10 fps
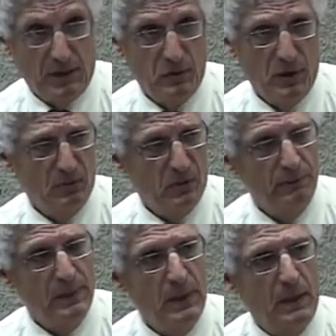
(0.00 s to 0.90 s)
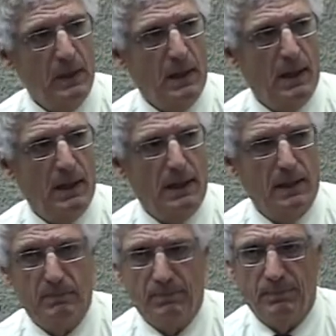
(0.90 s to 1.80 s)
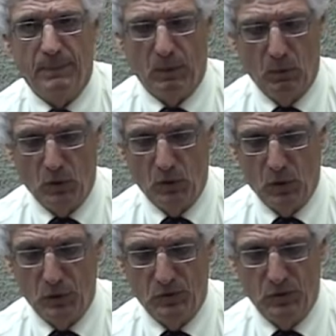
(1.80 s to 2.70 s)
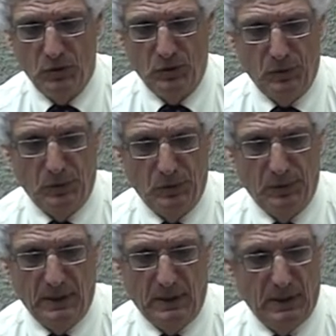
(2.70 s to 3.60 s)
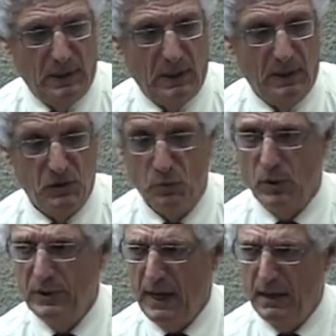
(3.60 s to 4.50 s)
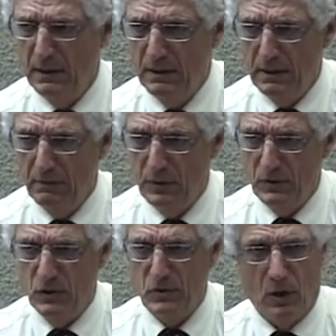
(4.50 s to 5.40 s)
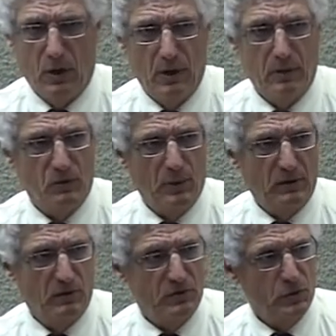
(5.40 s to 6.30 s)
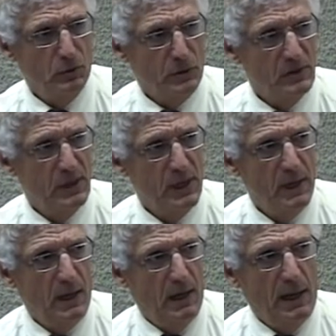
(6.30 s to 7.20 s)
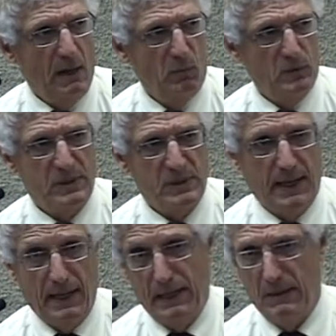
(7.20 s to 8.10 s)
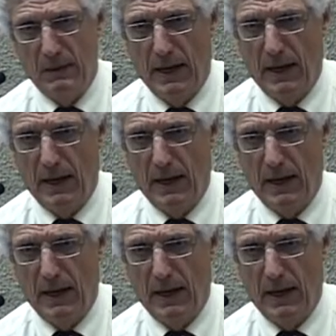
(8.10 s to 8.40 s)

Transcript: of trouble, we'll go to the superintendent, which is our director of schools, and we'll say,